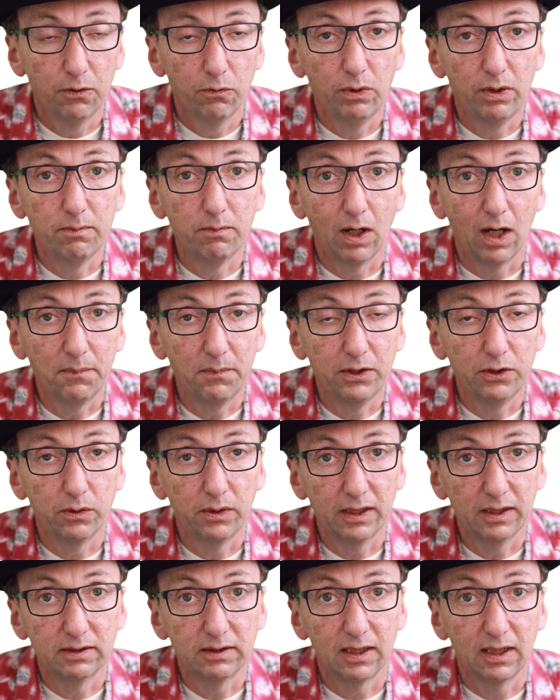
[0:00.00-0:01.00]
we might be
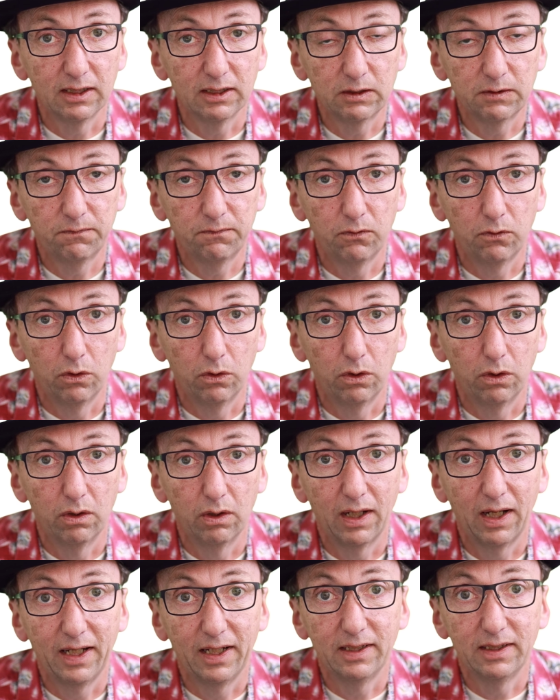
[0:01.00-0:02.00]
doing a test
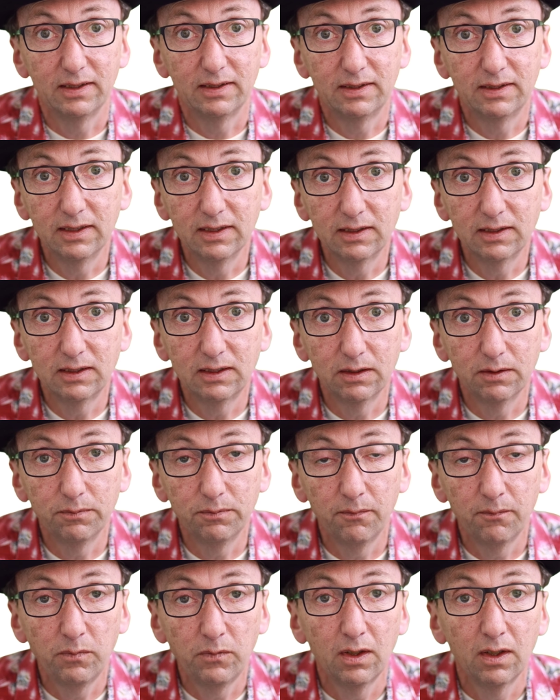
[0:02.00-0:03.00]
for a
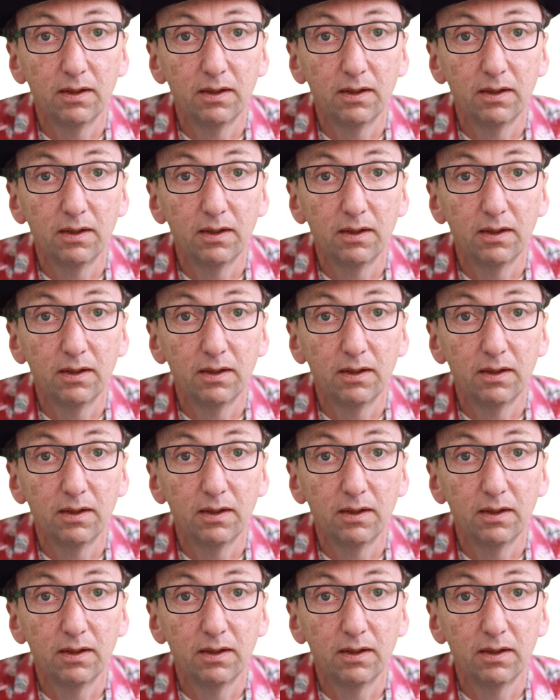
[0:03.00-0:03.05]
system